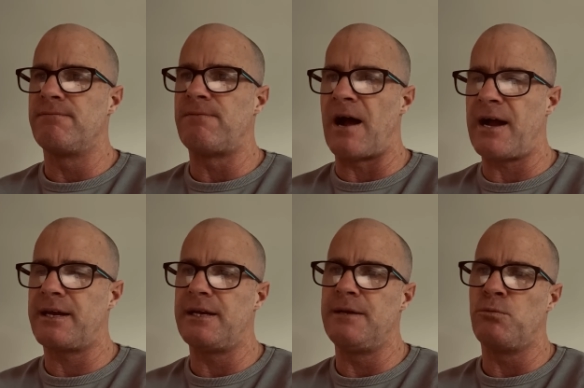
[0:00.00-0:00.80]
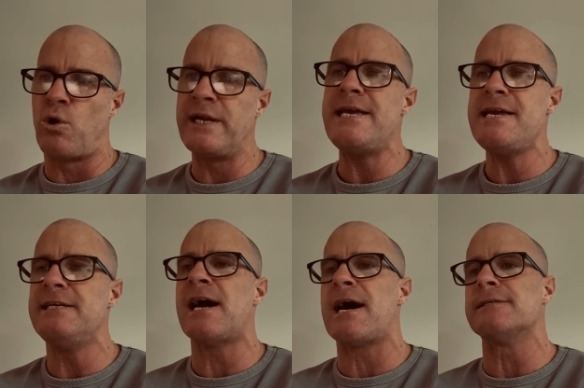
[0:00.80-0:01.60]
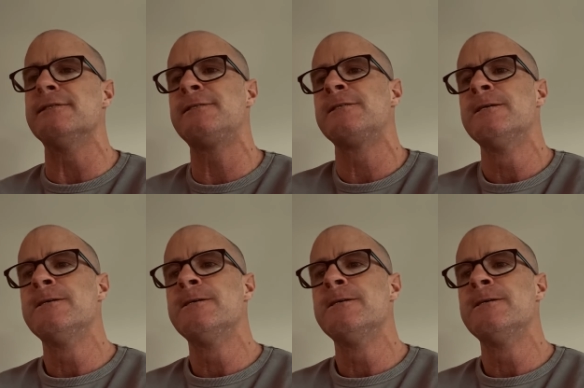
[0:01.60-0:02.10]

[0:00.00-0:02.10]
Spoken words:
fuck, what he does